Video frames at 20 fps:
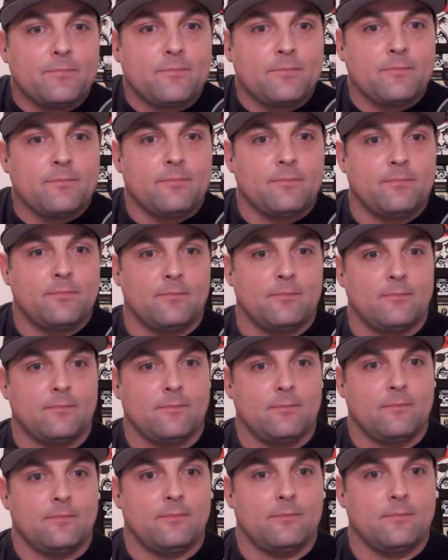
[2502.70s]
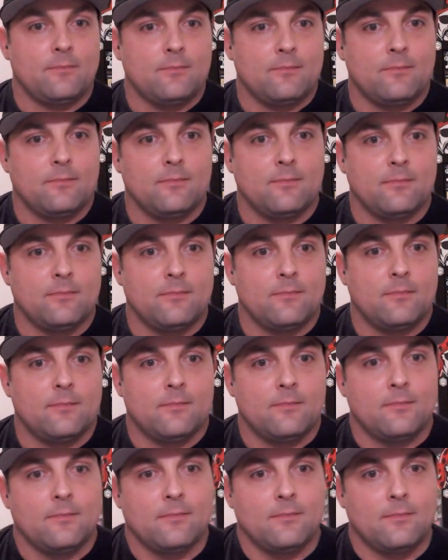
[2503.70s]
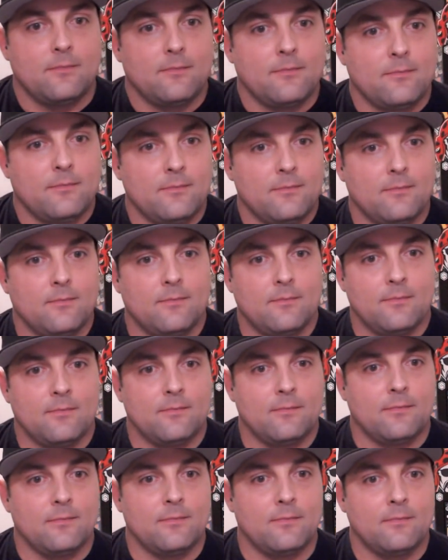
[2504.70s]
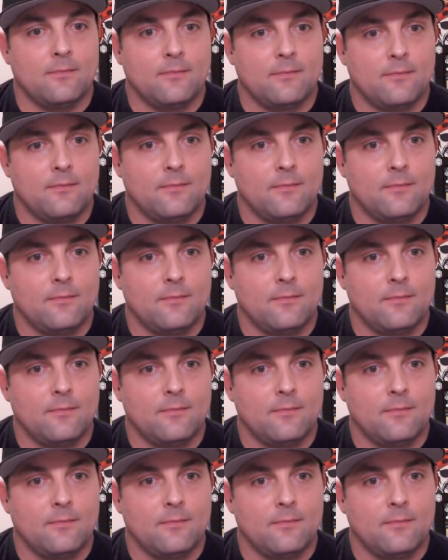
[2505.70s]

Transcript: (not speaking)